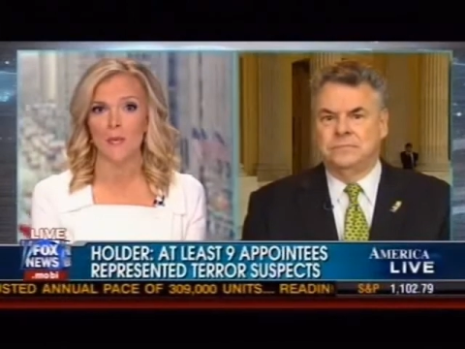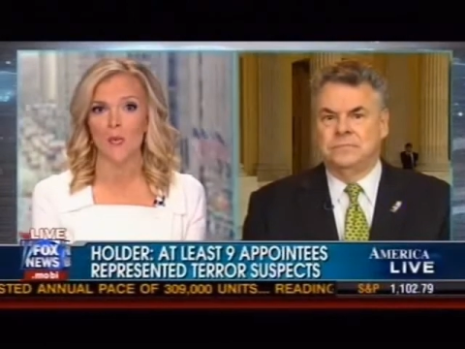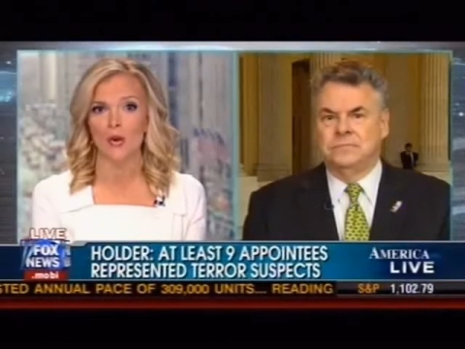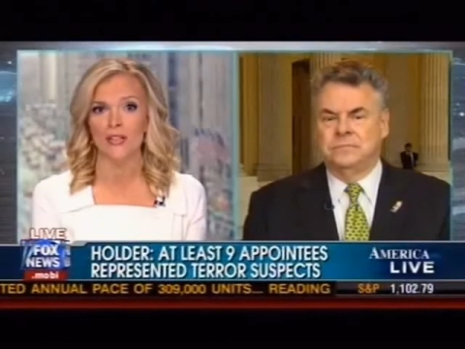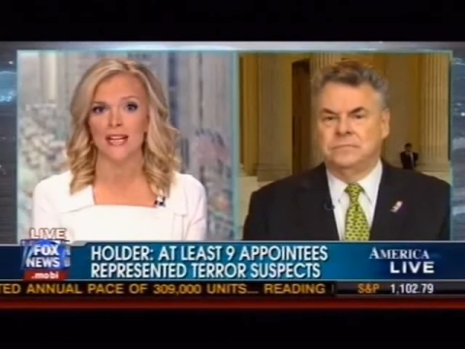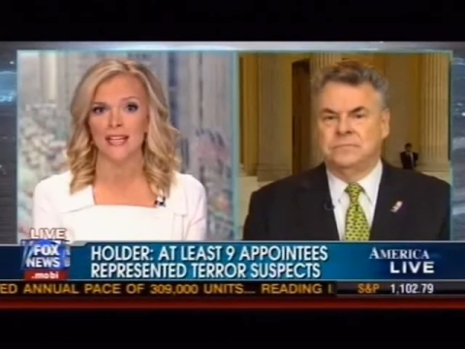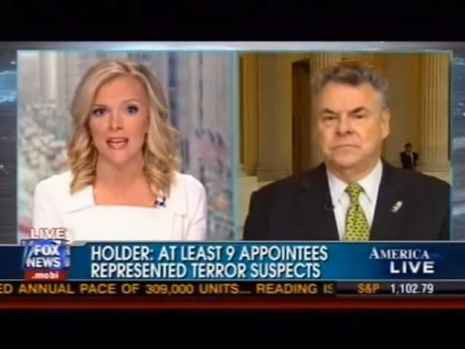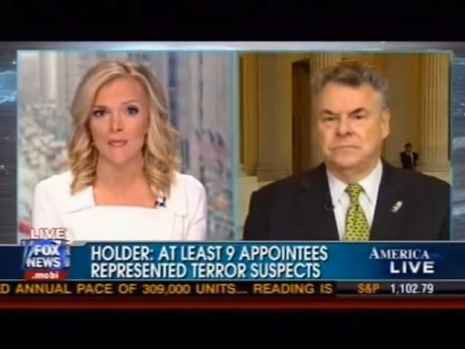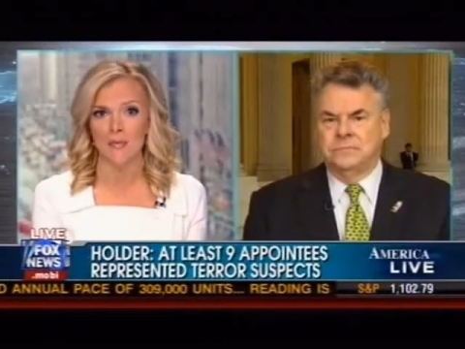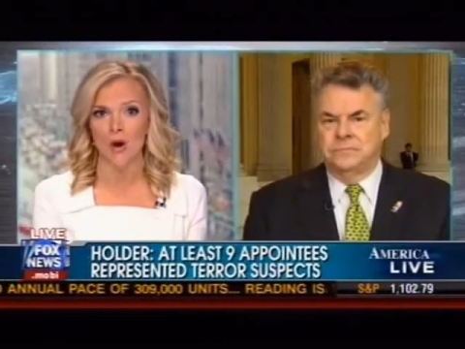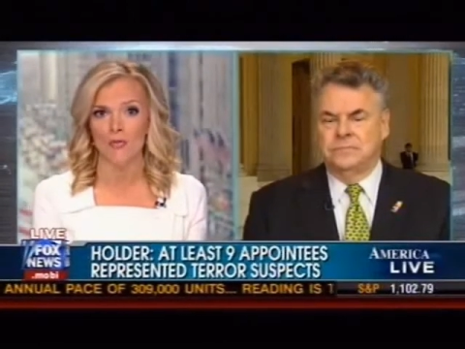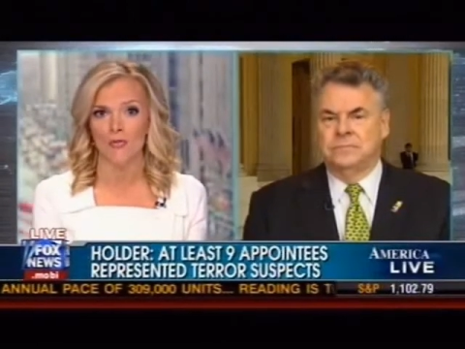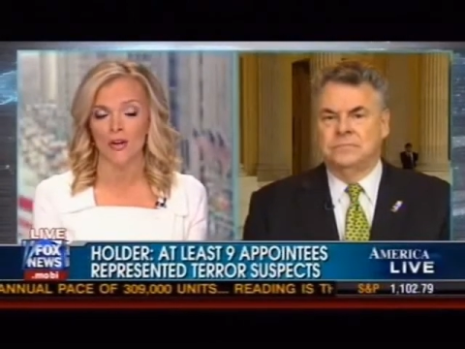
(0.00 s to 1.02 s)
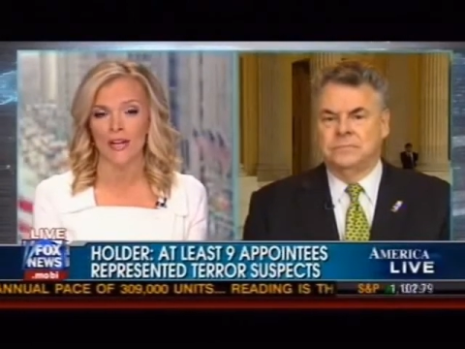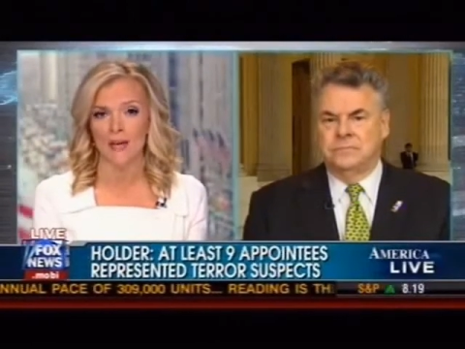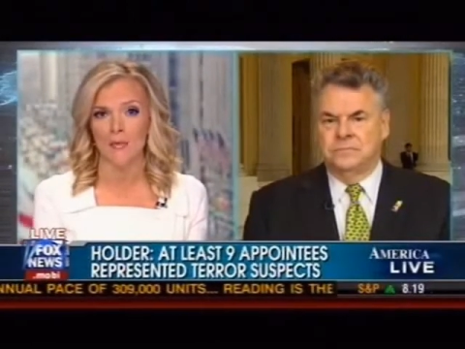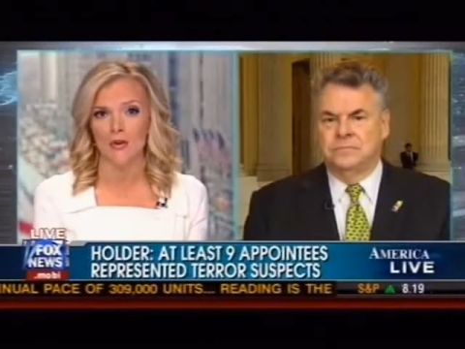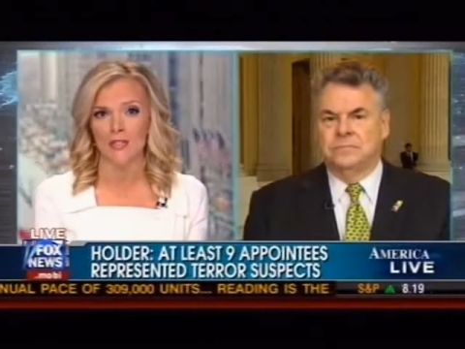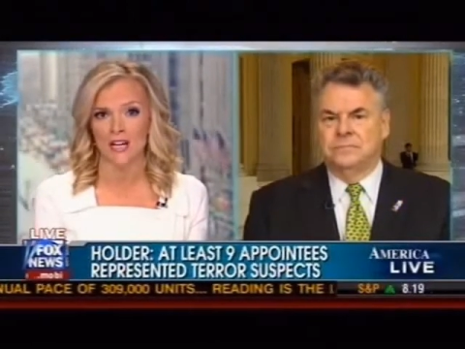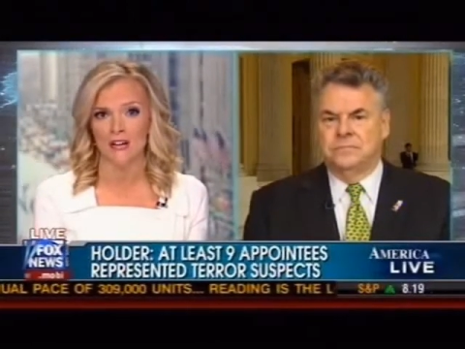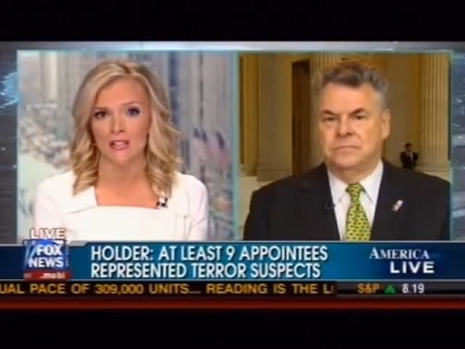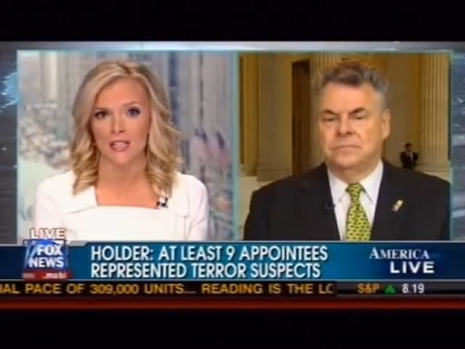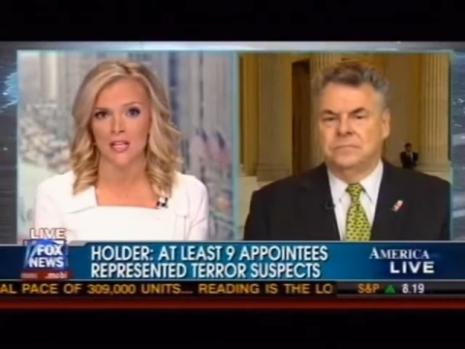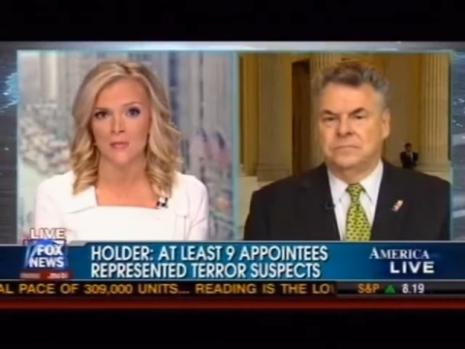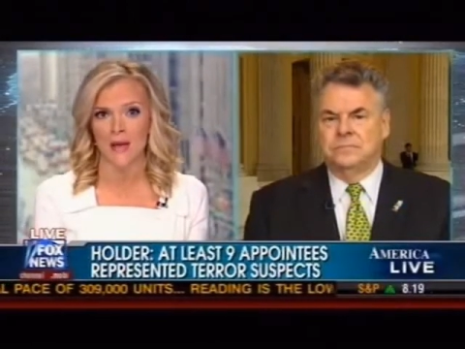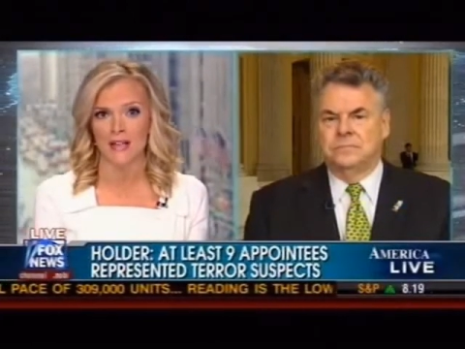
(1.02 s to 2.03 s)
Speaker 1: people worked at Gitmo for Gitmo terror
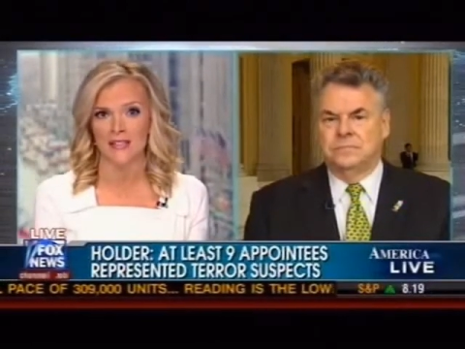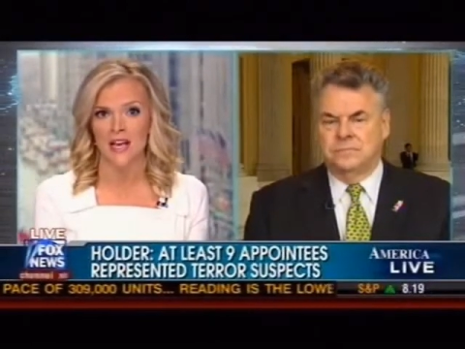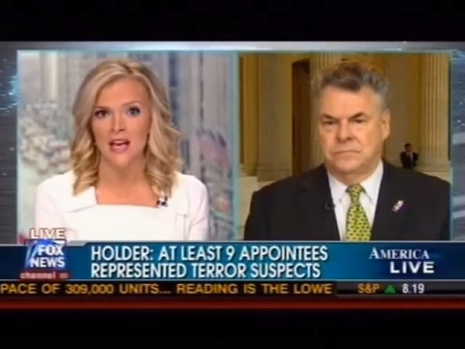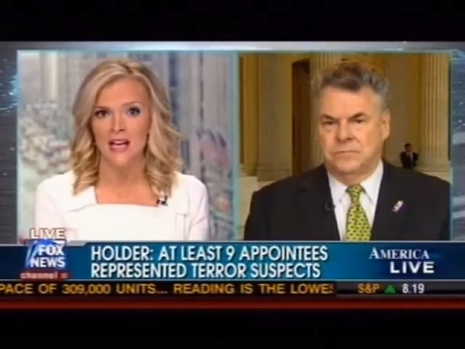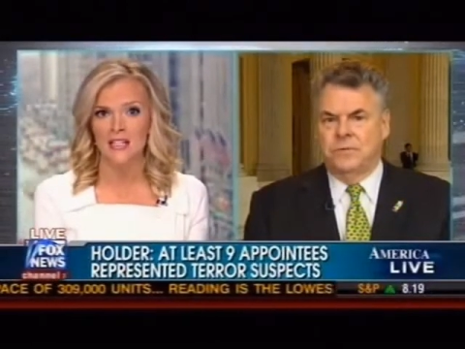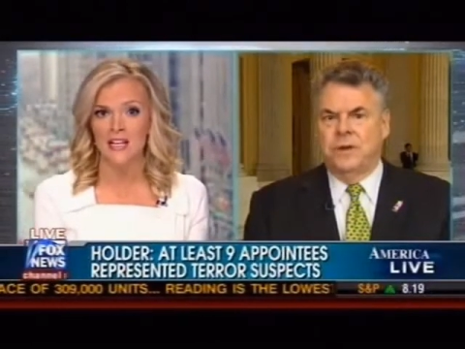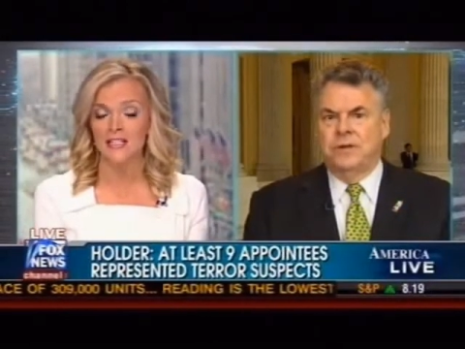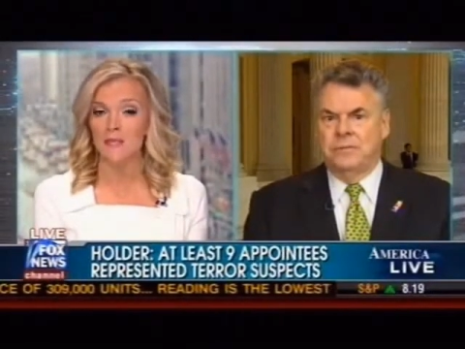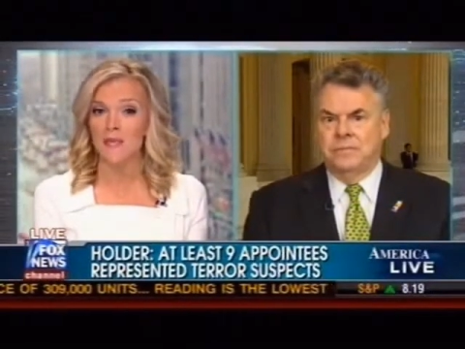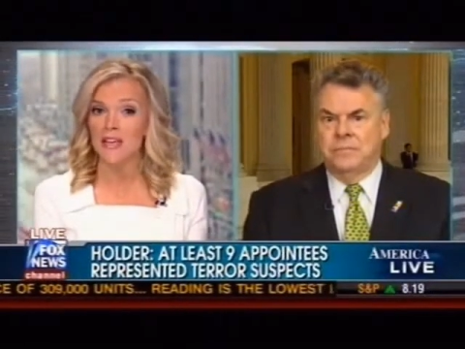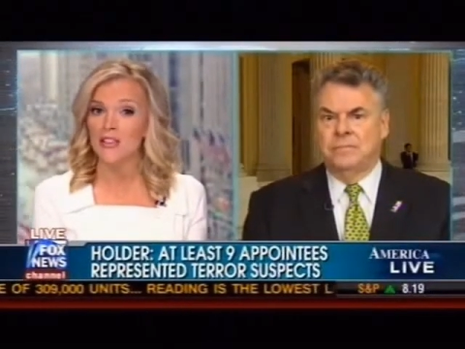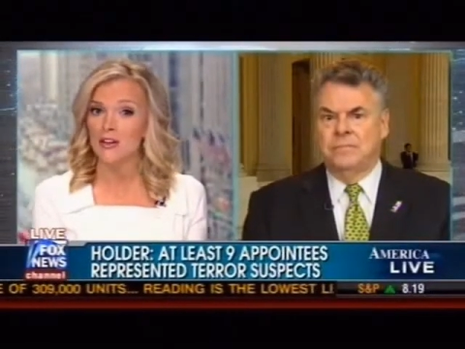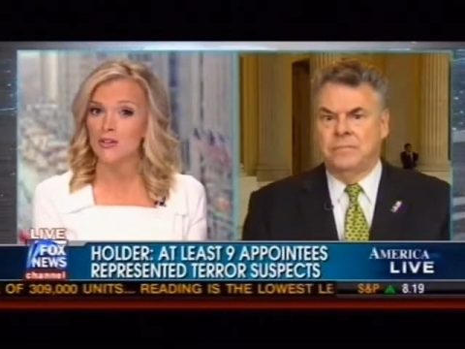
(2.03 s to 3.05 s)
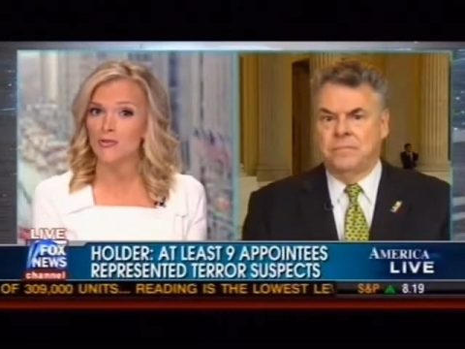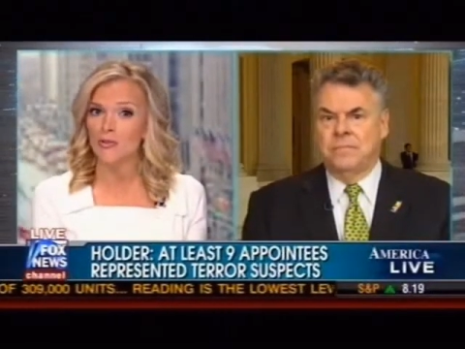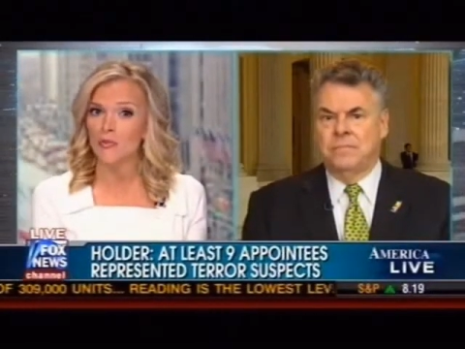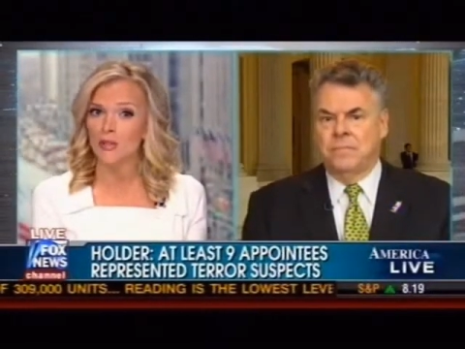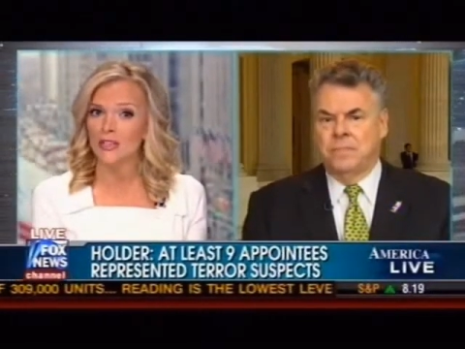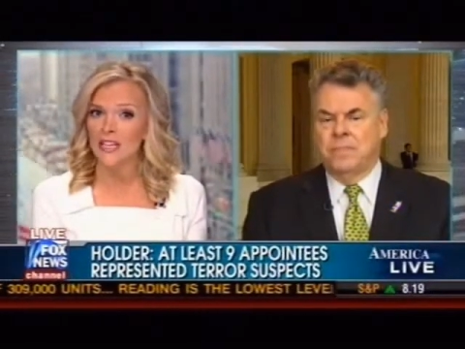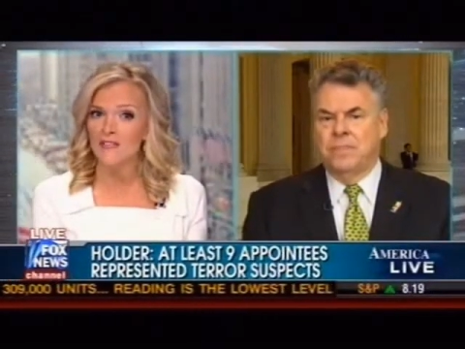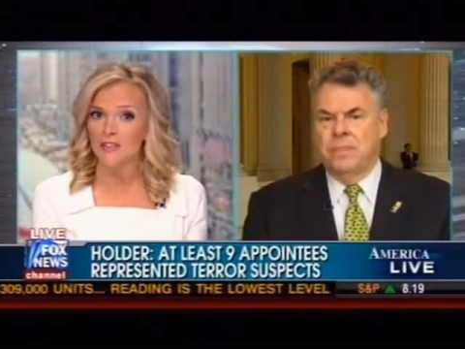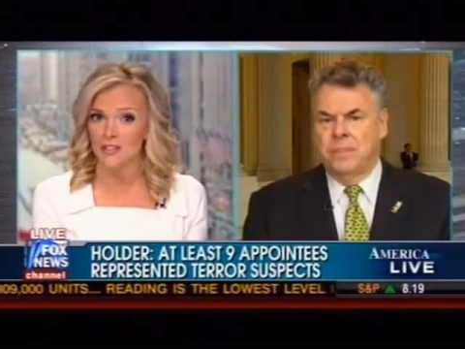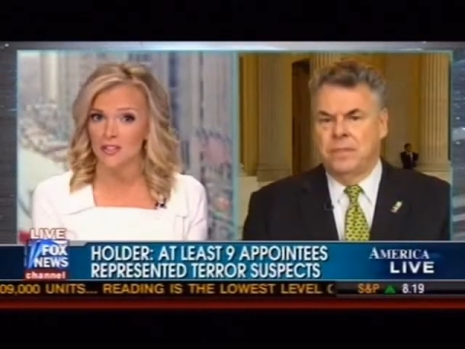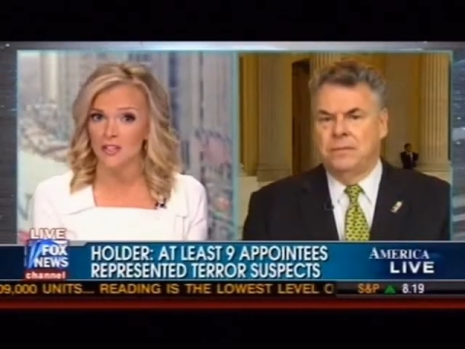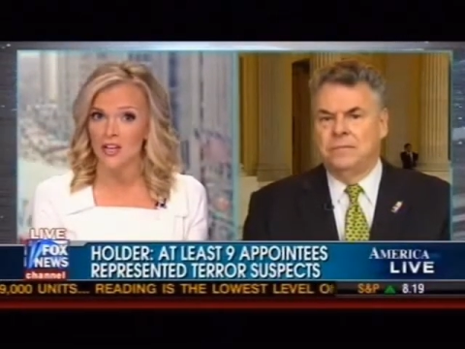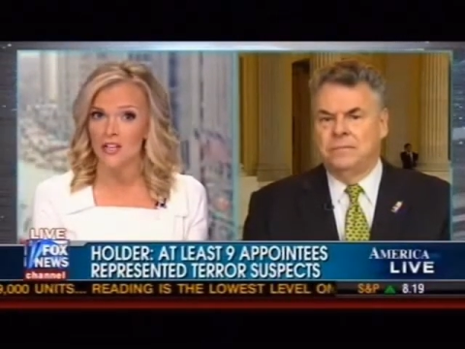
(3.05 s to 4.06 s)
suspects doesn't mean they're true
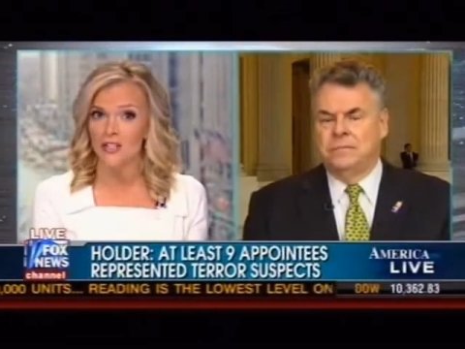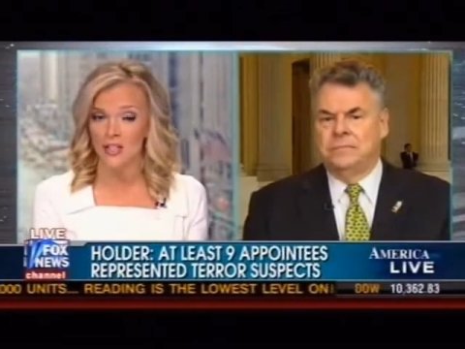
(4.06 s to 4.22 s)
believers.